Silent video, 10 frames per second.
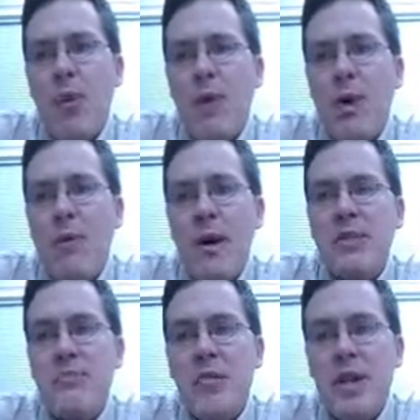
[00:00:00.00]
it will
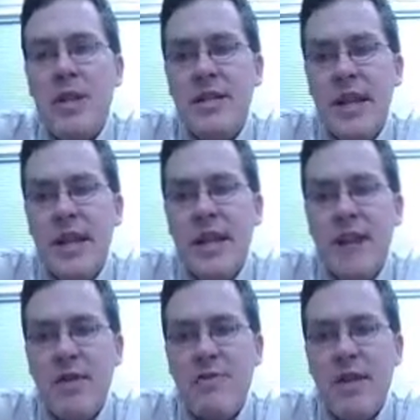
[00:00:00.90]
combust more easily in
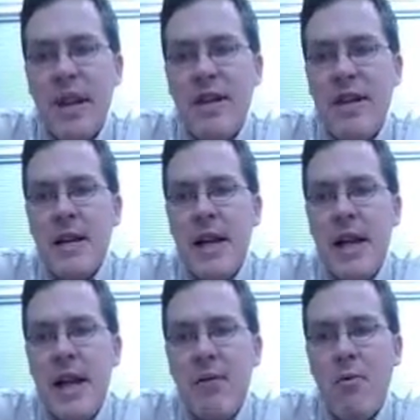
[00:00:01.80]
that respect.
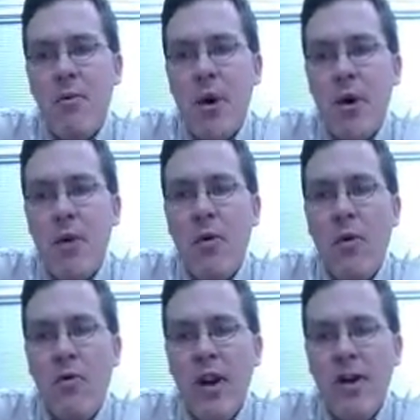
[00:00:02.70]
It
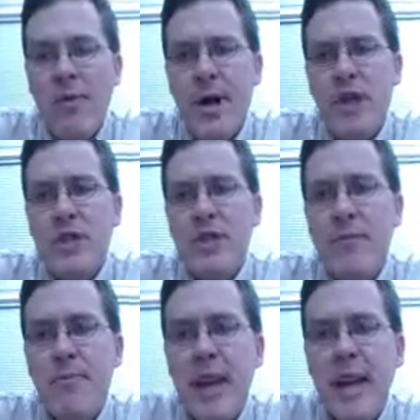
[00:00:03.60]
will very
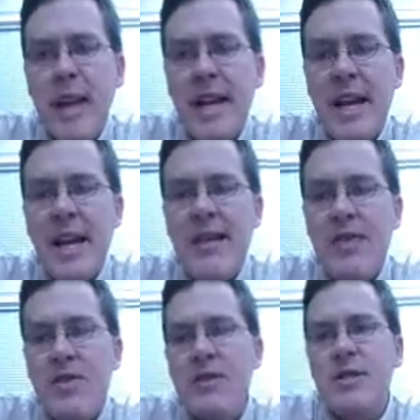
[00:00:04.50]
much make it
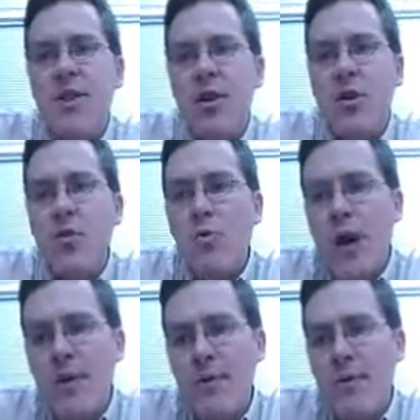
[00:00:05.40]
easier to start in cold
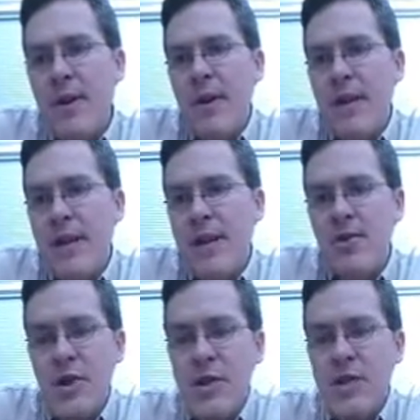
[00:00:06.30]
weather.
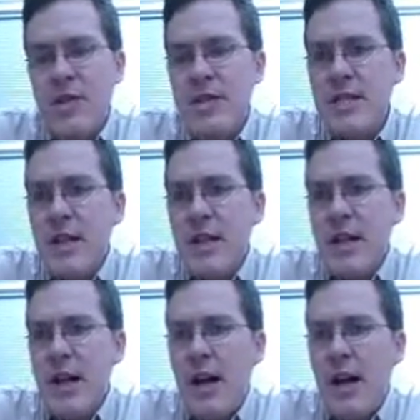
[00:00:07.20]
Diesel engines,